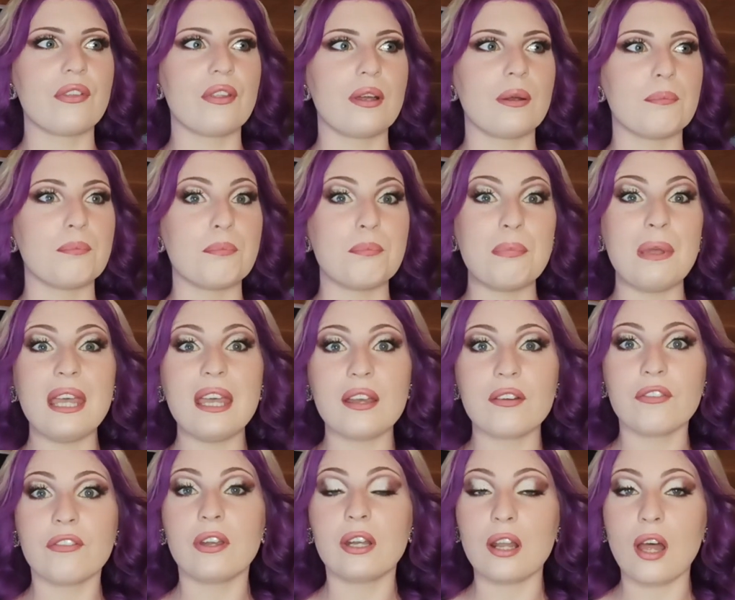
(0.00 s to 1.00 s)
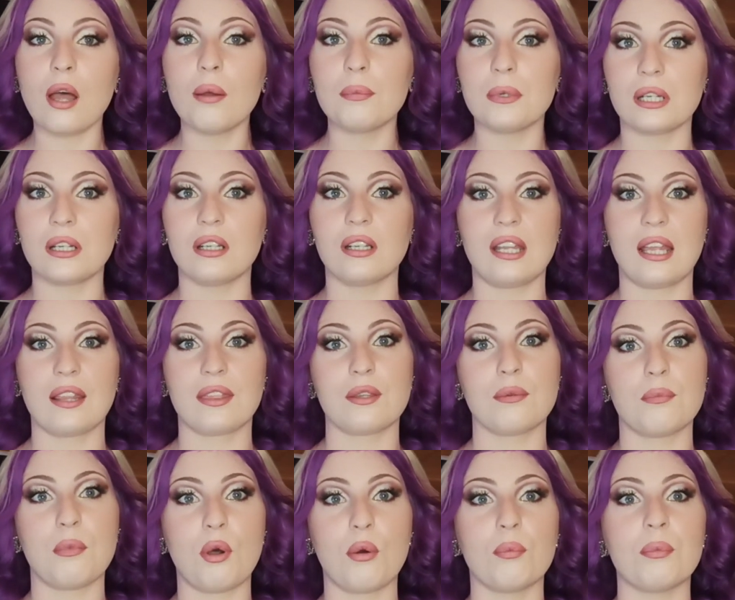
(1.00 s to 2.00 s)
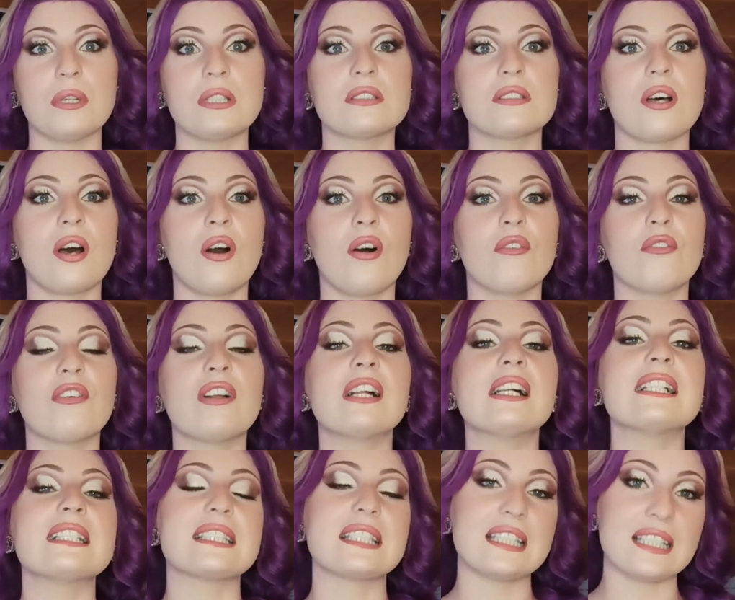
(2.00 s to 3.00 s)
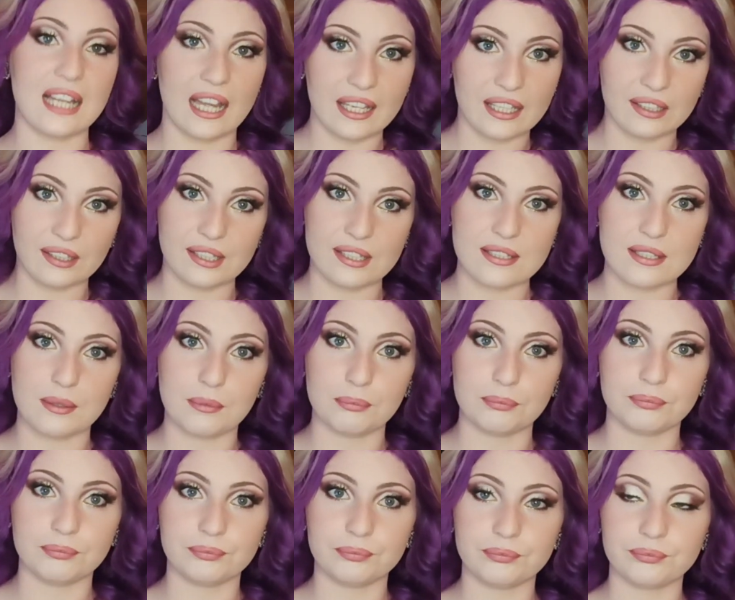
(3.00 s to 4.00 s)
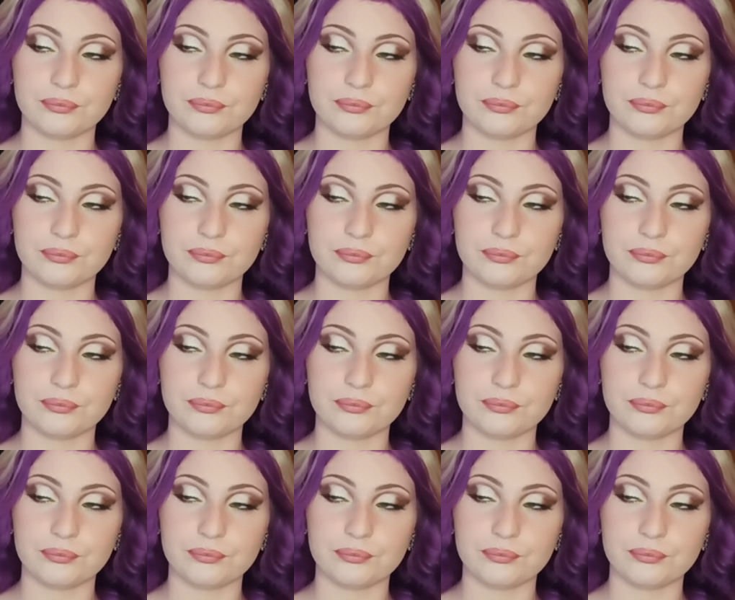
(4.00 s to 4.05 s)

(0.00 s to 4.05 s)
a big phenomenon at the moment of denialism.